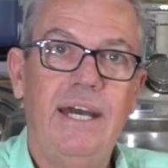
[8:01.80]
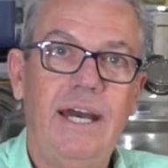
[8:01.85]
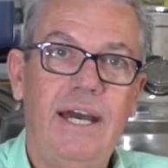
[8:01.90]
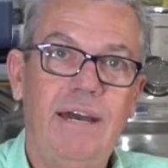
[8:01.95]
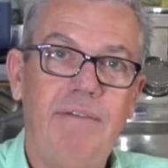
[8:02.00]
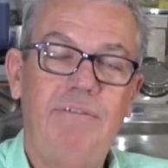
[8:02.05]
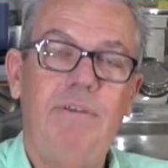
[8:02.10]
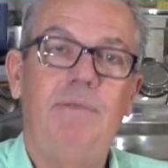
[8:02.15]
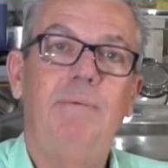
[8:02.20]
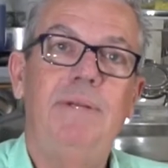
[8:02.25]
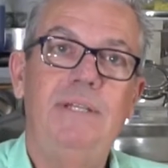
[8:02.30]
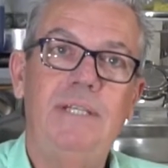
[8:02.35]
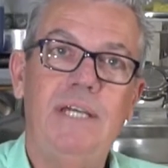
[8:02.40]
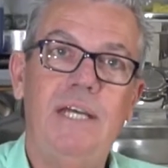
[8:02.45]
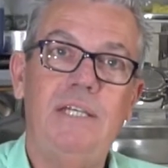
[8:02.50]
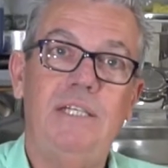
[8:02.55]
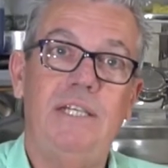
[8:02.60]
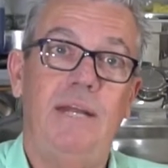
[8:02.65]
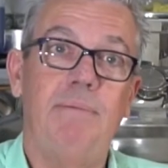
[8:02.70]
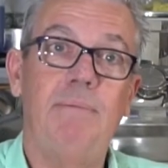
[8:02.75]

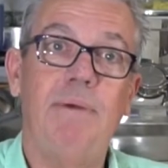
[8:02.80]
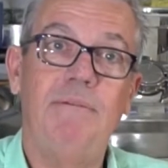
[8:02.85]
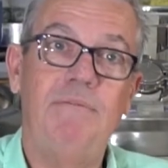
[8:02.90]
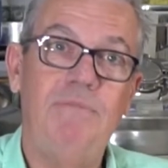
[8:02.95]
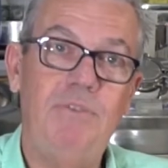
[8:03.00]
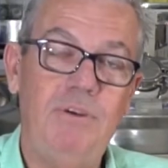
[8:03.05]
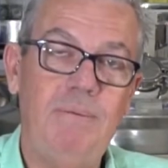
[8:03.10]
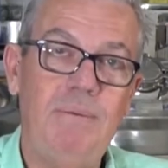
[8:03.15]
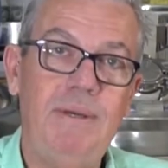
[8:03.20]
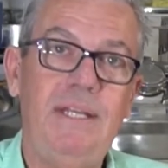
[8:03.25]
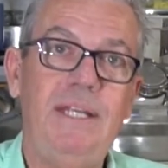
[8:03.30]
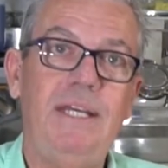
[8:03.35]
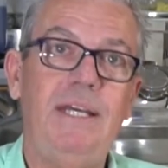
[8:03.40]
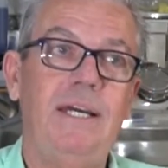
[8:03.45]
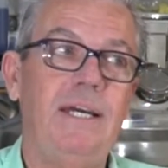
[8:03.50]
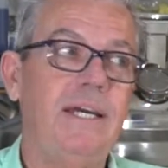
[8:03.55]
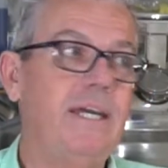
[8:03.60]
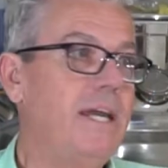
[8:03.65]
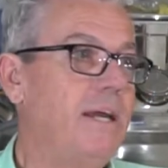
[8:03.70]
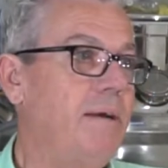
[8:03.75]
fermentation. Am I fermenting?
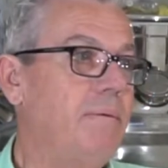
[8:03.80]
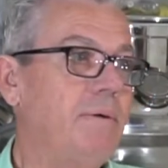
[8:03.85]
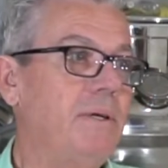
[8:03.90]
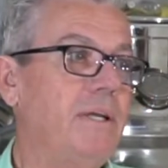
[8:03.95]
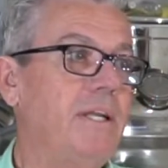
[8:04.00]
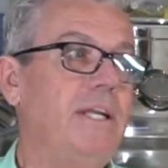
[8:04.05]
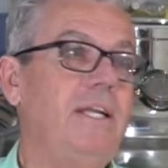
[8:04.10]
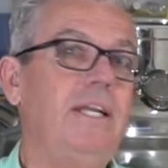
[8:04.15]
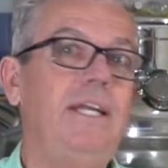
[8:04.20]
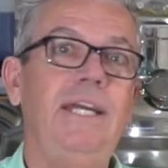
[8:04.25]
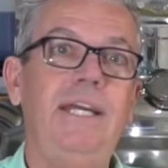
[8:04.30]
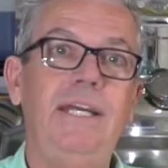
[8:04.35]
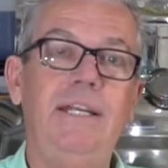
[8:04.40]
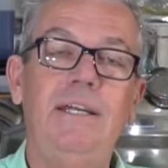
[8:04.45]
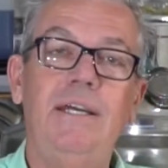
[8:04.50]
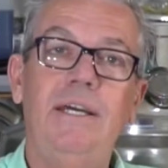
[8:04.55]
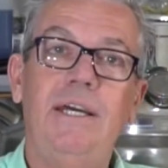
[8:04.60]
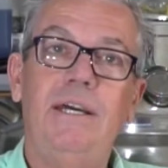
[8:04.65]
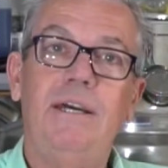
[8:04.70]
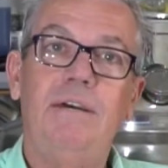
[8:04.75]
Okay, I'm going to
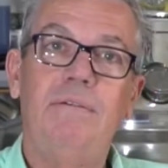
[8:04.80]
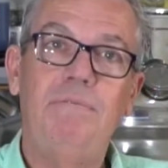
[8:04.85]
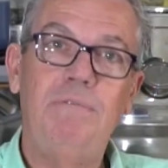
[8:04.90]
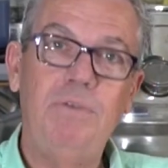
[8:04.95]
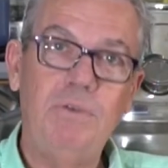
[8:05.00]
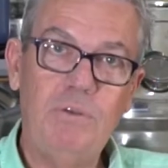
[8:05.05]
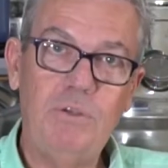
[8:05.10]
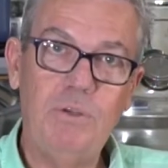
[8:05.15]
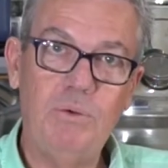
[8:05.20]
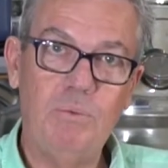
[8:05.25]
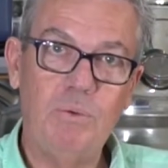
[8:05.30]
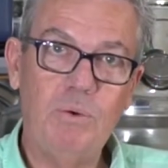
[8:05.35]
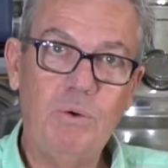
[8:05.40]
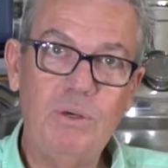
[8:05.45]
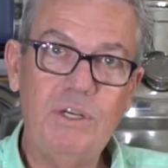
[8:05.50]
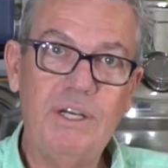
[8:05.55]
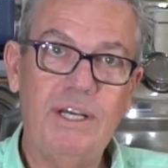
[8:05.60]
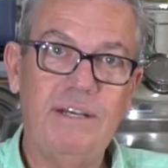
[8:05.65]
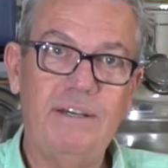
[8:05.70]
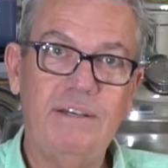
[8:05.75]
need filtered
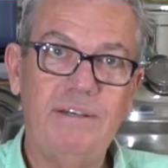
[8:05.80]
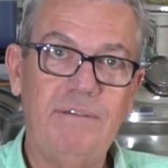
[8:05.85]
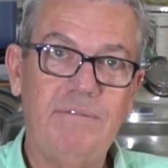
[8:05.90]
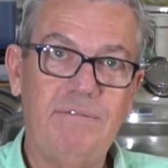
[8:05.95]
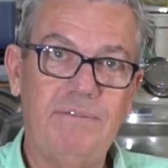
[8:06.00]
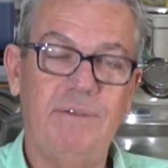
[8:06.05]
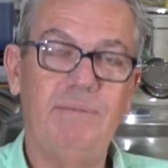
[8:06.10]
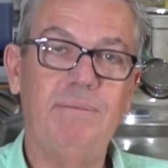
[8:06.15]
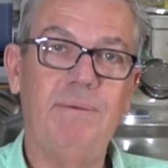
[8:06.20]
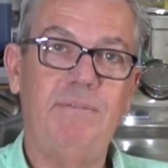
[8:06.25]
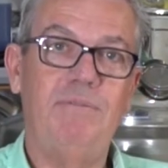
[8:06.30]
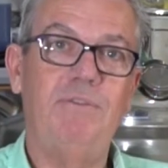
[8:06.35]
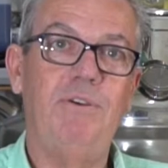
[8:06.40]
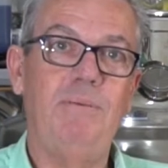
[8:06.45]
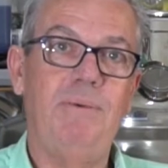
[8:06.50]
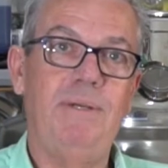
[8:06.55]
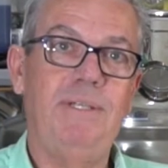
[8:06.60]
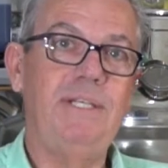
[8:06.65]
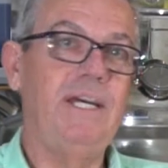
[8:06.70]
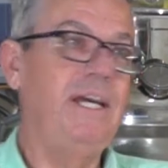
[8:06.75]
water for my
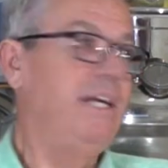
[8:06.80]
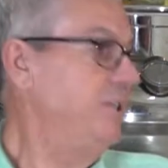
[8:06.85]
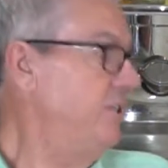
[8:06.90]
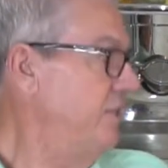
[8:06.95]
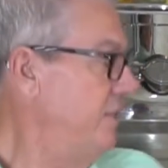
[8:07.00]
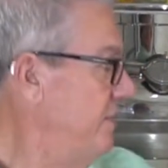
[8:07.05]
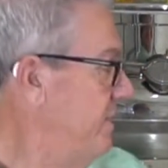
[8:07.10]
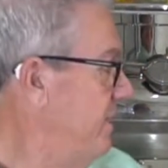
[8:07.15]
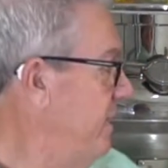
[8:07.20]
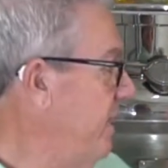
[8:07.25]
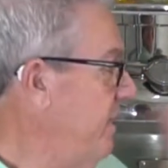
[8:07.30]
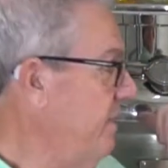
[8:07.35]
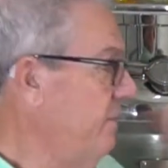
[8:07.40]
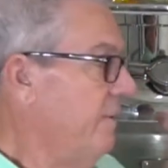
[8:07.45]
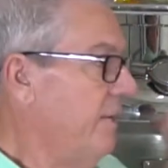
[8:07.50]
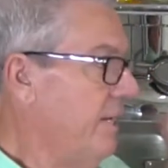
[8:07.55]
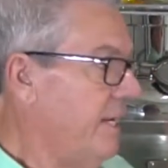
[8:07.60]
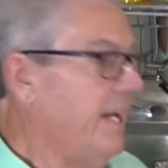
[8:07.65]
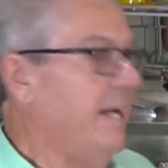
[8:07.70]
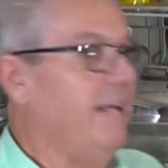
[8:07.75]
fermentation. So
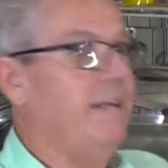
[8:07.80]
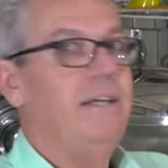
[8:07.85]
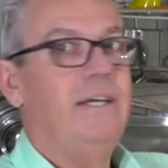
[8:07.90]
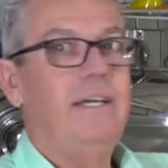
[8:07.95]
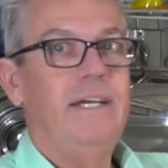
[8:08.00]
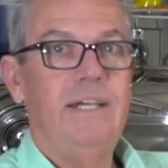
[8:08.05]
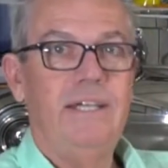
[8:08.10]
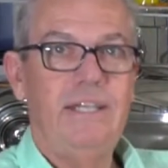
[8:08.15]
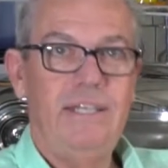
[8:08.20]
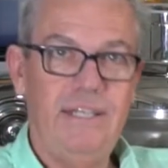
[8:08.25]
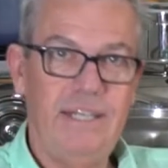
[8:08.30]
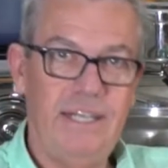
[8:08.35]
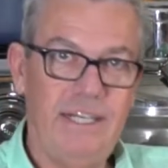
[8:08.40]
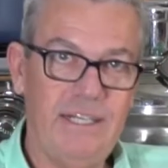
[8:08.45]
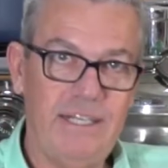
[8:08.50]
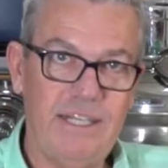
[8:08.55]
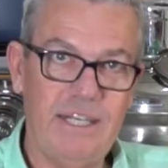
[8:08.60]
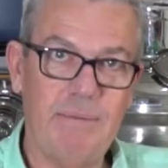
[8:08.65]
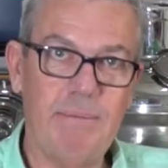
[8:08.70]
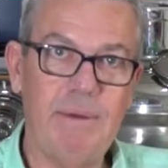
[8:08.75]
again, you need
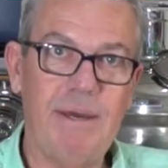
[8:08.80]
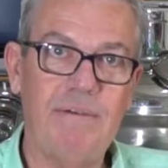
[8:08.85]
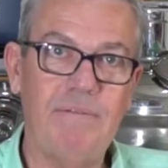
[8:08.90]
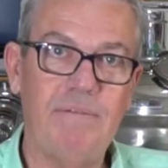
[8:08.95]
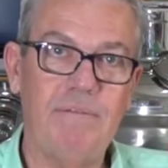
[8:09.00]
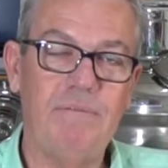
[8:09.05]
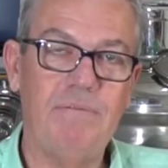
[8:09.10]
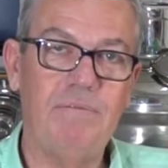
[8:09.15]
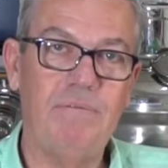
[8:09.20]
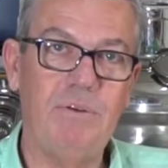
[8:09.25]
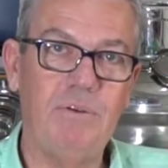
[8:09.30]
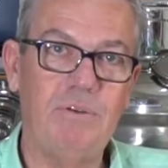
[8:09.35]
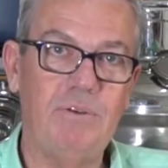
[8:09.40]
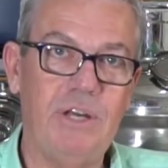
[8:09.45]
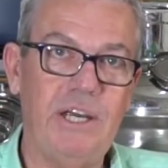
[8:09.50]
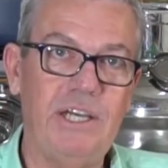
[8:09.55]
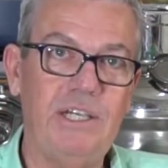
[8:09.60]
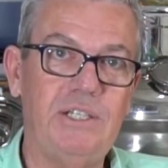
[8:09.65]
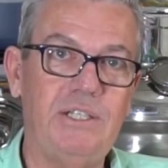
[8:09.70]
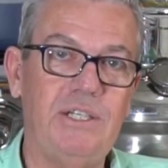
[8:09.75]
to think about
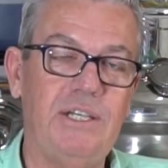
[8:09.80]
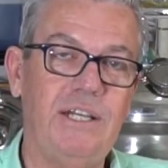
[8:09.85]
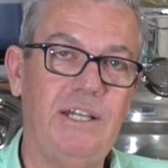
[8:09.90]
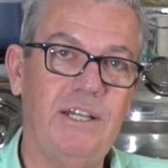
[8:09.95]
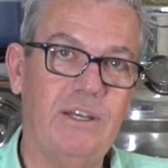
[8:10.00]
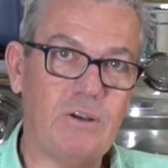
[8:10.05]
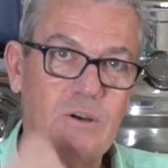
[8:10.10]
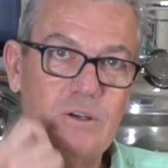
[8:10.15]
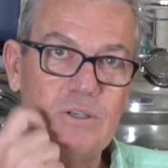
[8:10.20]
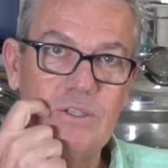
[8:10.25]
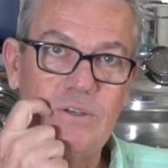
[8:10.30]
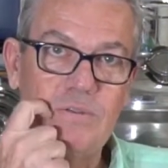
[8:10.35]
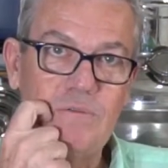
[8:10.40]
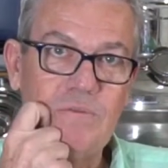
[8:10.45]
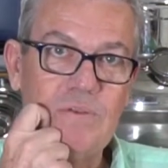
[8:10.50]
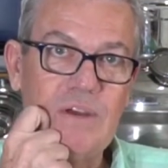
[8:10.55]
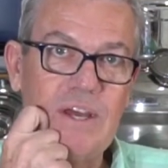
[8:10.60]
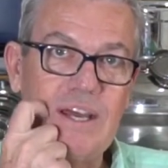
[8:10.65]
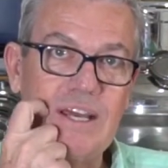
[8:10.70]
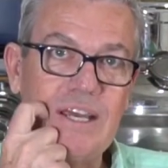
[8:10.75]
filtration and the cost
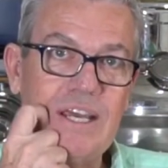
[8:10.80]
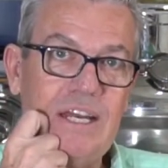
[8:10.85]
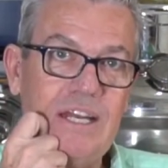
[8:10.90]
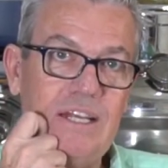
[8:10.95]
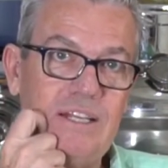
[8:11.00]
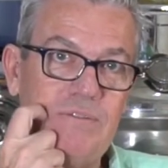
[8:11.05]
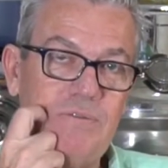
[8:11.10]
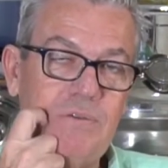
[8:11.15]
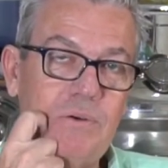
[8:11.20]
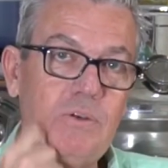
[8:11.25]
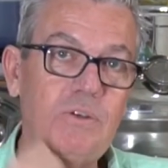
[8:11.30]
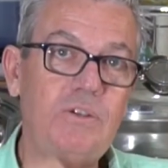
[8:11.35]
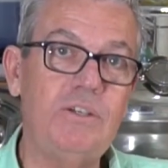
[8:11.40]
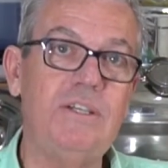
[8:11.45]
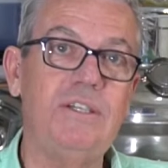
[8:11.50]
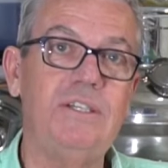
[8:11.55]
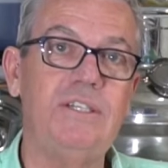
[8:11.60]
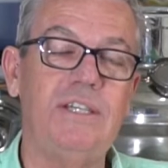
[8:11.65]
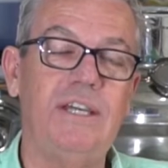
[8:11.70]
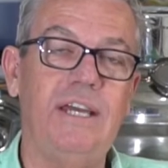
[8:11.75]
of getting
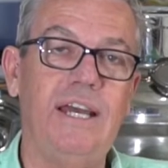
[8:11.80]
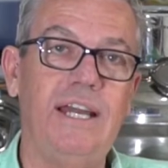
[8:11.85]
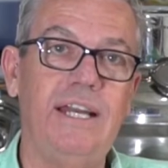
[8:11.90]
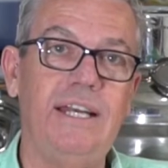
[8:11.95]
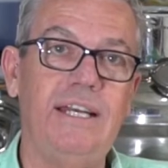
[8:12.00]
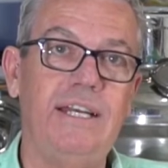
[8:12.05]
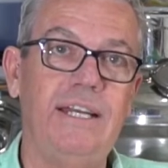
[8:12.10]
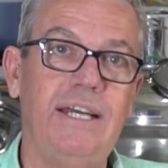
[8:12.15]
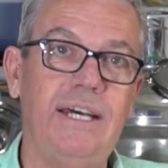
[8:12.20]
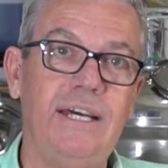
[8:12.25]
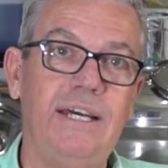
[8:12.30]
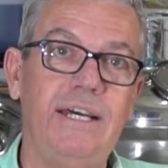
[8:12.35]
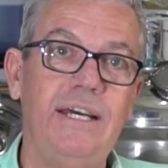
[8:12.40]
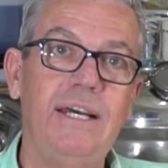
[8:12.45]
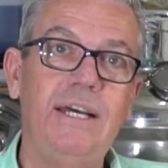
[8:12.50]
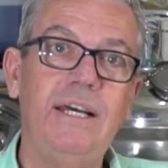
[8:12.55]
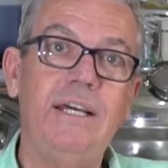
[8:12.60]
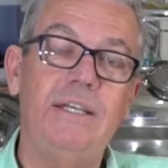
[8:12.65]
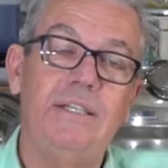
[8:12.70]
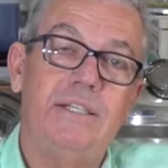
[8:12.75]
filters and
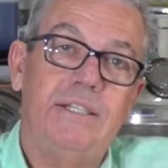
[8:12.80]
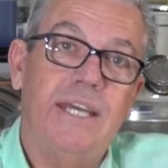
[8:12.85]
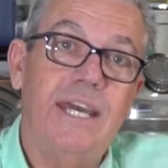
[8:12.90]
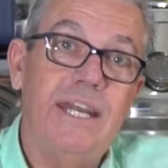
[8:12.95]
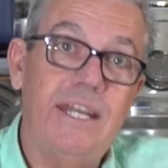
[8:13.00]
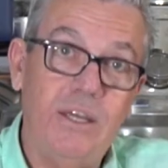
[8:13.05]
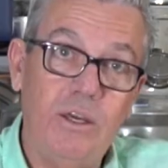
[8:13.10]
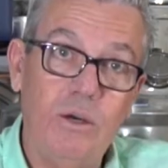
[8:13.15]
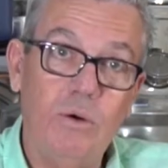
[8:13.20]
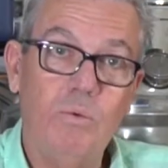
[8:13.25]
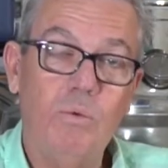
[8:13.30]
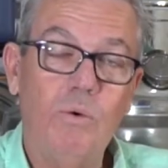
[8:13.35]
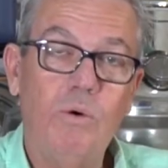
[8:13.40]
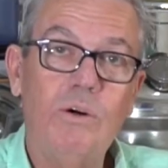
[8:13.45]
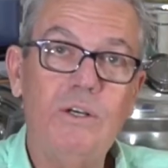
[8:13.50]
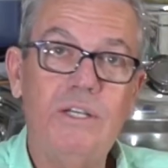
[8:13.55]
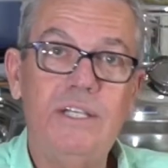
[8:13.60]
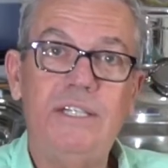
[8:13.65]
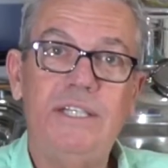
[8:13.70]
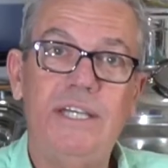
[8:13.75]
getting your
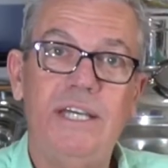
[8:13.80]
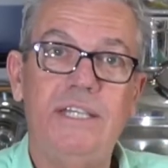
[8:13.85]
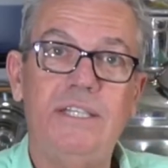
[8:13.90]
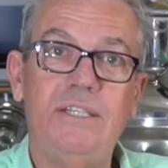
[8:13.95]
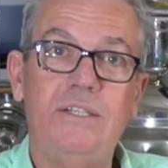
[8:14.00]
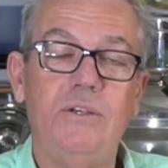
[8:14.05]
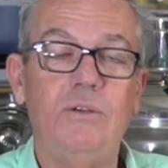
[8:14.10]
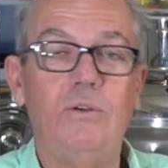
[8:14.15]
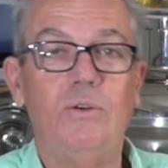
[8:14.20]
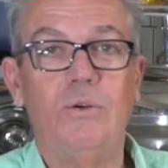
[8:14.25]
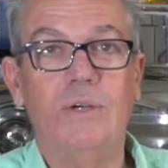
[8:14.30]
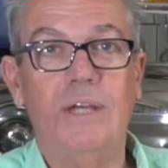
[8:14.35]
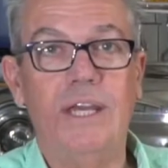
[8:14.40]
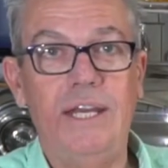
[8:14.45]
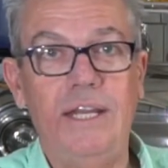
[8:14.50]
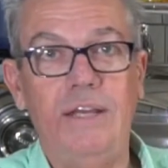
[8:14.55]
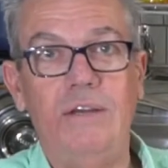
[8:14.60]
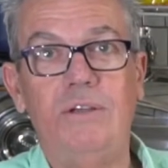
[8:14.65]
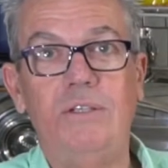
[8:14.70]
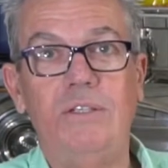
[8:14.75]
water tested, or
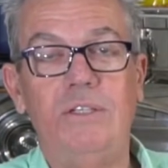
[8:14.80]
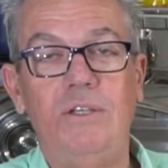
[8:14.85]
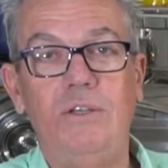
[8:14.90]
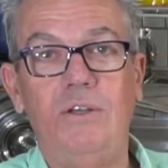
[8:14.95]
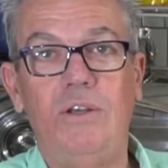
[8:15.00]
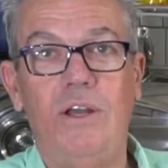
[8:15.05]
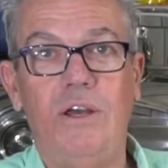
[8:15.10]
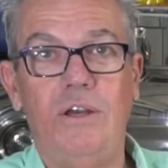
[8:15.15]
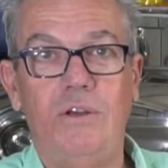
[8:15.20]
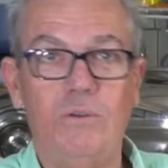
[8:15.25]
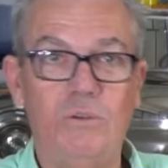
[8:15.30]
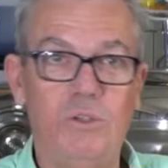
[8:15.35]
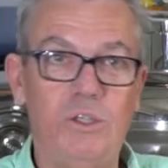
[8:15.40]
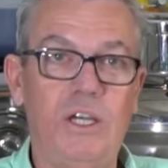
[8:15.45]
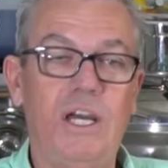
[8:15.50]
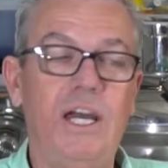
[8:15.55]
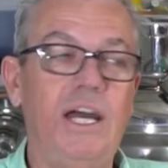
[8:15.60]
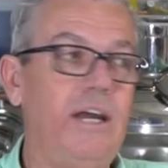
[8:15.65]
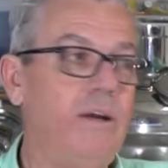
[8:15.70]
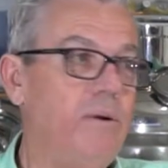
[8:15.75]
getting onto your local
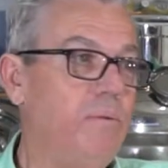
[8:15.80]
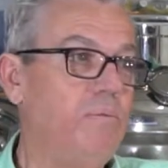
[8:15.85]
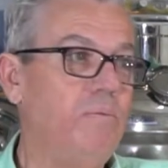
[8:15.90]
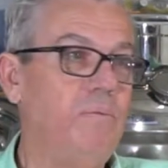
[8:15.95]
shire